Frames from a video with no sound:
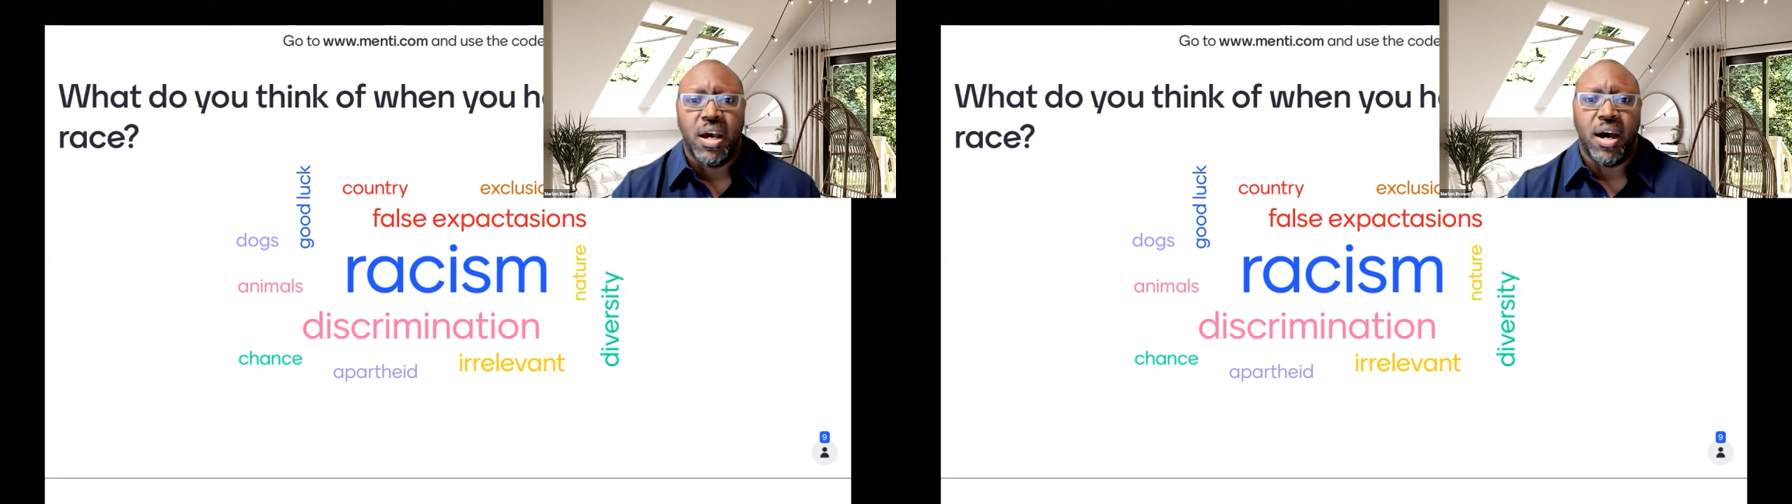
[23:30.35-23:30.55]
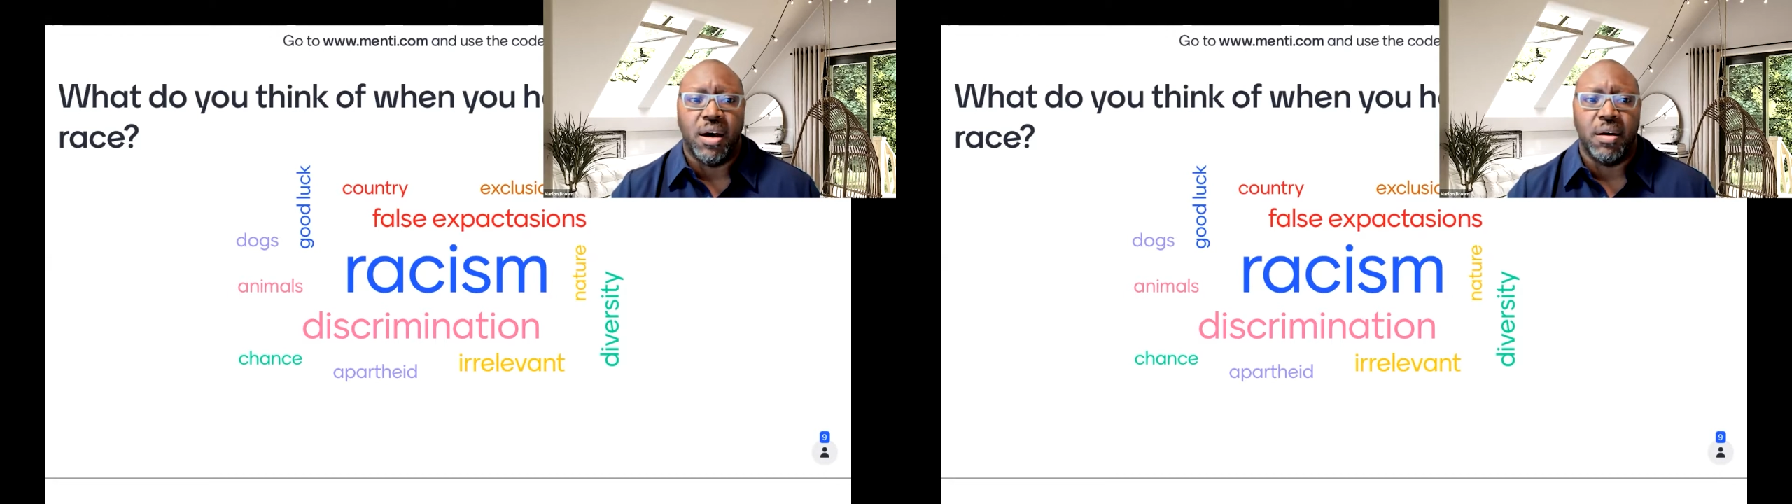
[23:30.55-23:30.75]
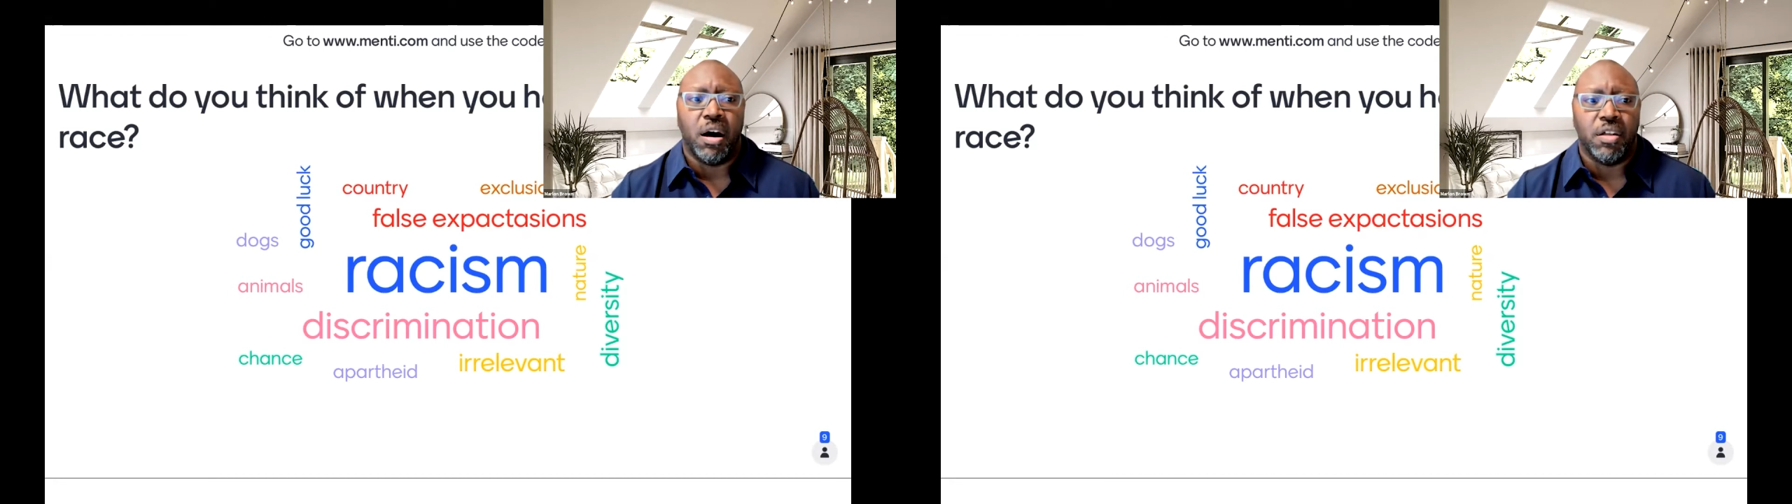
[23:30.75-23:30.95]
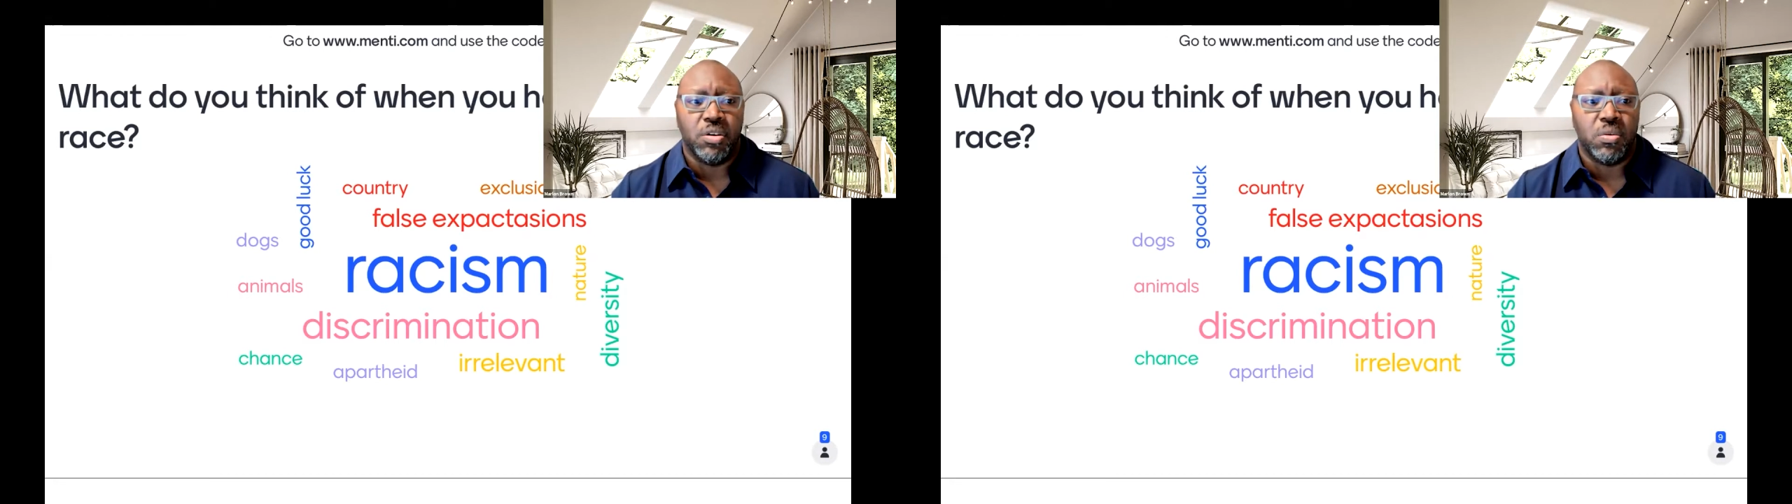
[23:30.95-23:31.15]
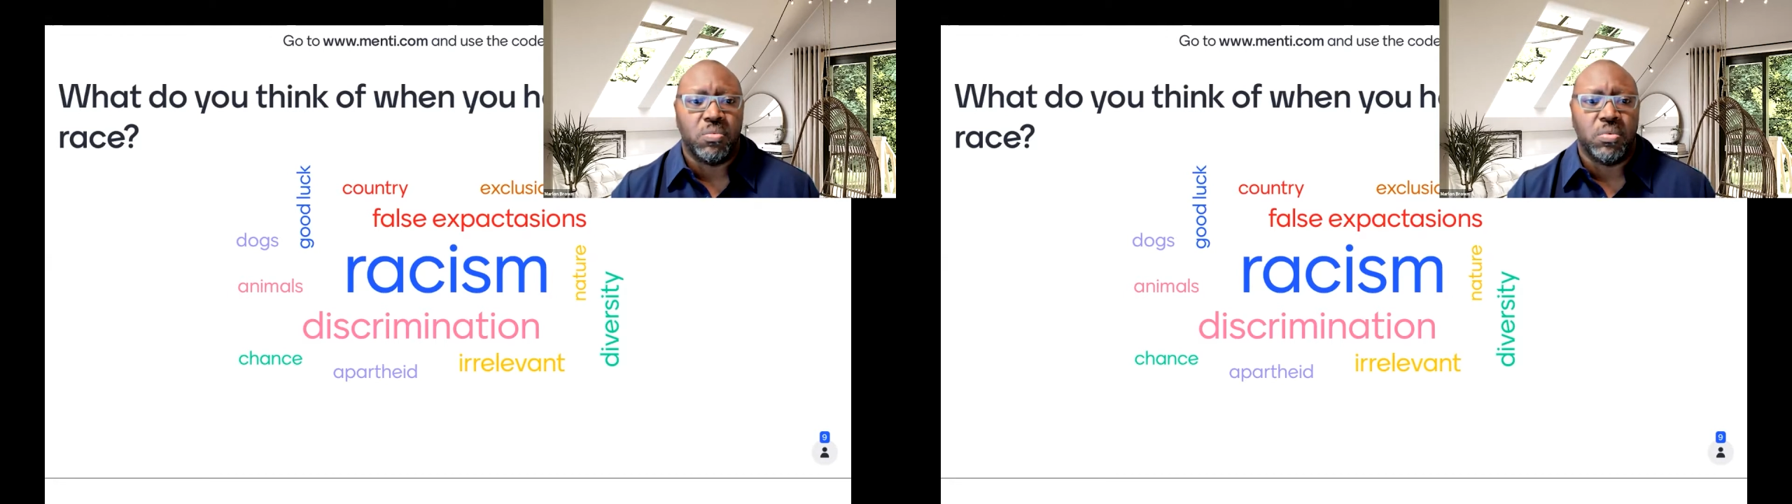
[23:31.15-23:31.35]

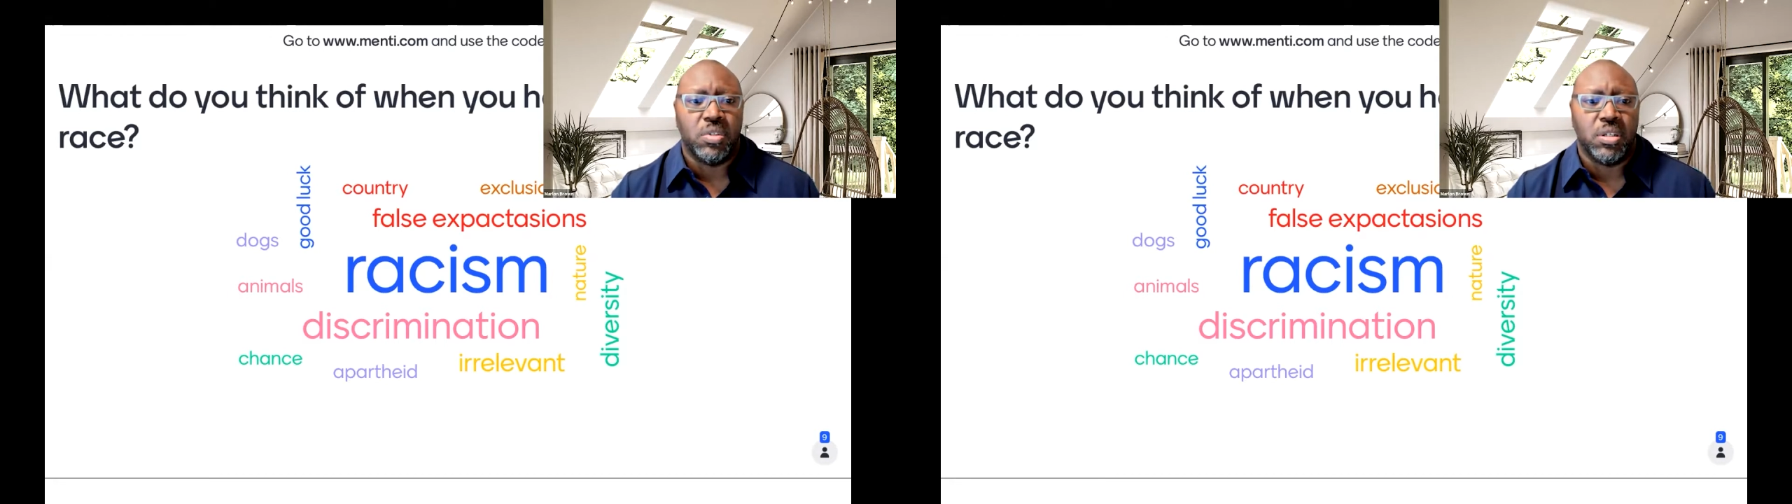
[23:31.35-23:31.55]
although